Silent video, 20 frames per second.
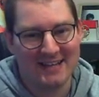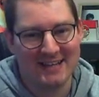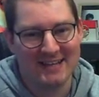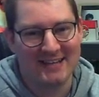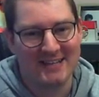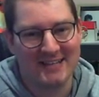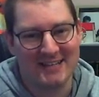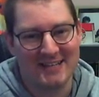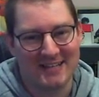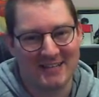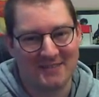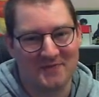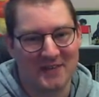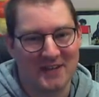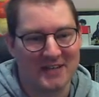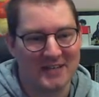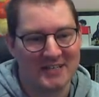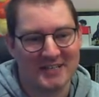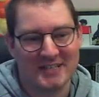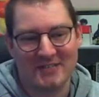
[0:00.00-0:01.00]
just
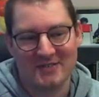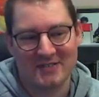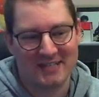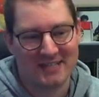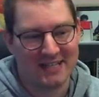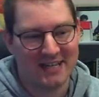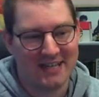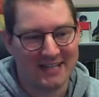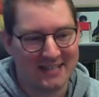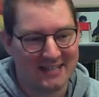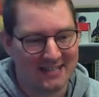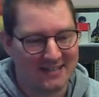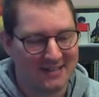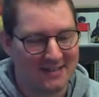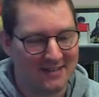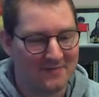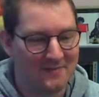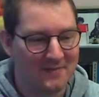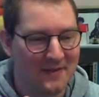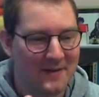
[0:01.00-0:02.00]
because you slighted
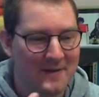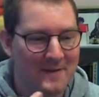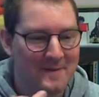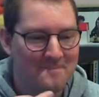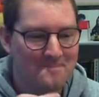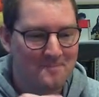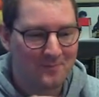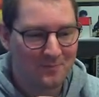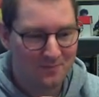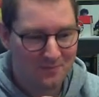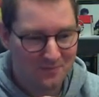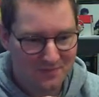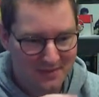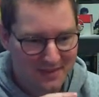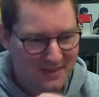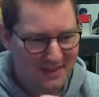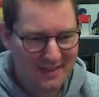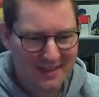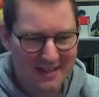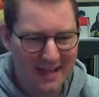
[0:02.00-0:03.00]
them.
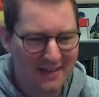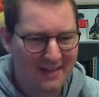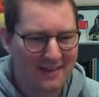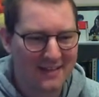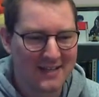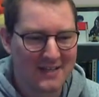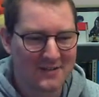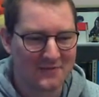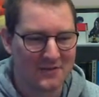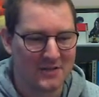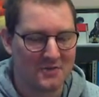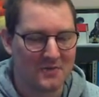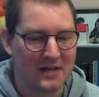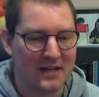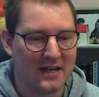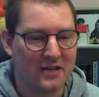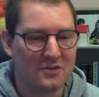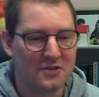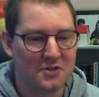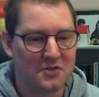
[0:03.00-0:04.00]
I think that's fun as well.
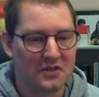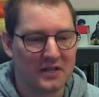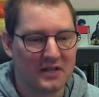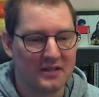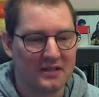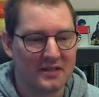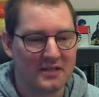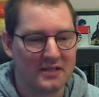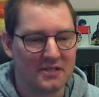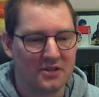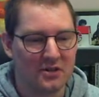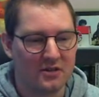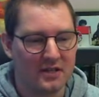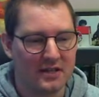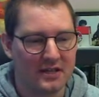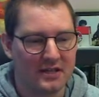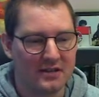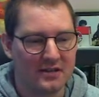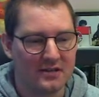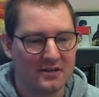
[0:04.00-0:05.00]
And I also like that it's not
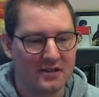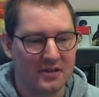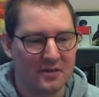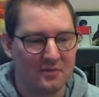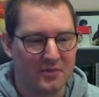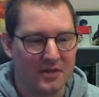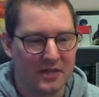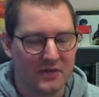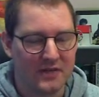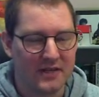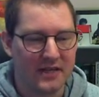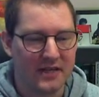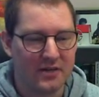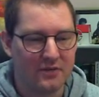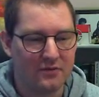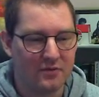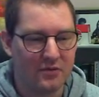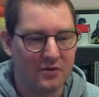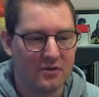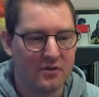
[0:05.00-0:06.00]
like completely hit
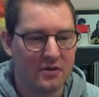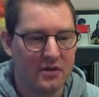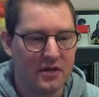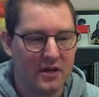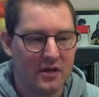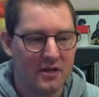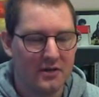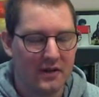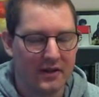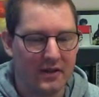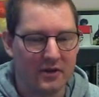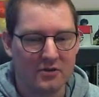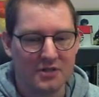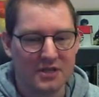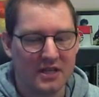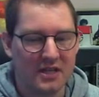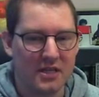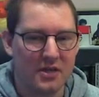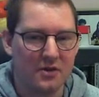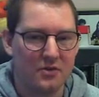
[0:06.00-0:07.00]
and run. Like they don't just
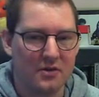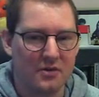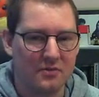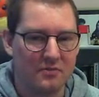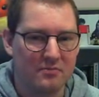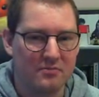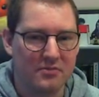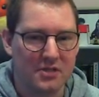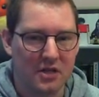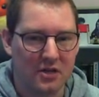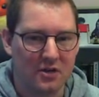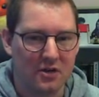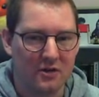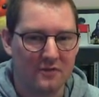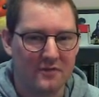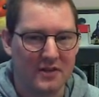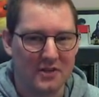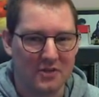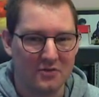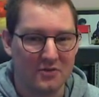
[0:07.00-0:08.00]
hit you and start off.
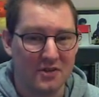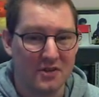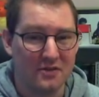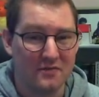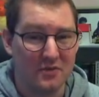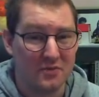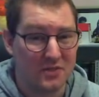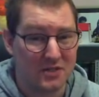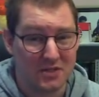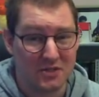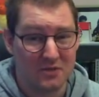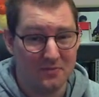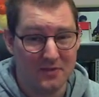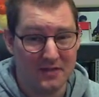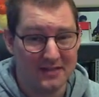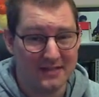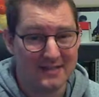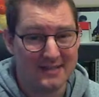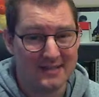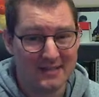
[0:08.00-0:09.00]
They do leave you with
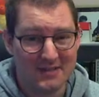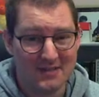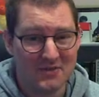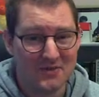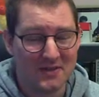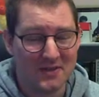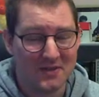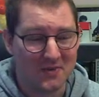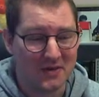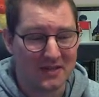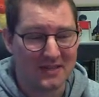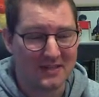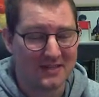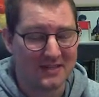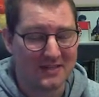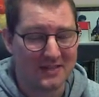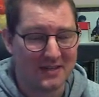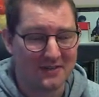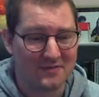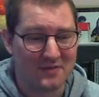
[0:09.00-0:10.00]
something to do in the way that
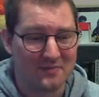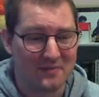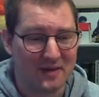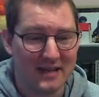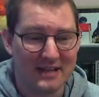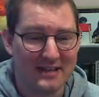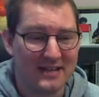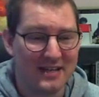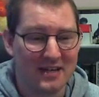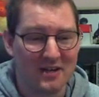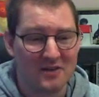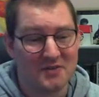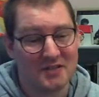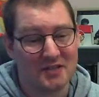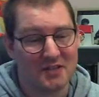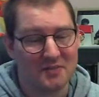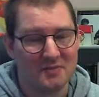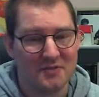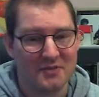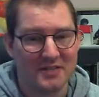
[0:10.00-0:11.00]
you have to mend. I know it's not
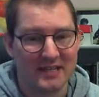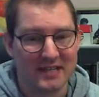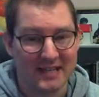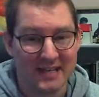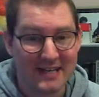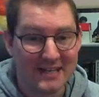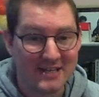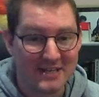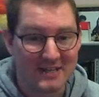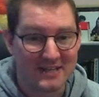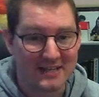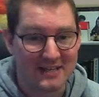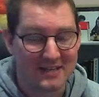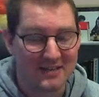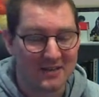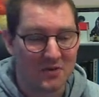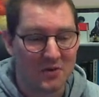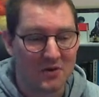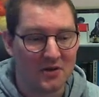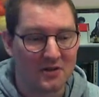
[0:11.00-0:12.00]
the most engaging thing in
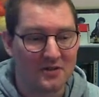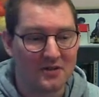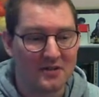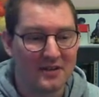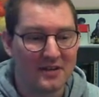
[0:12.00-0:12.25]
the world,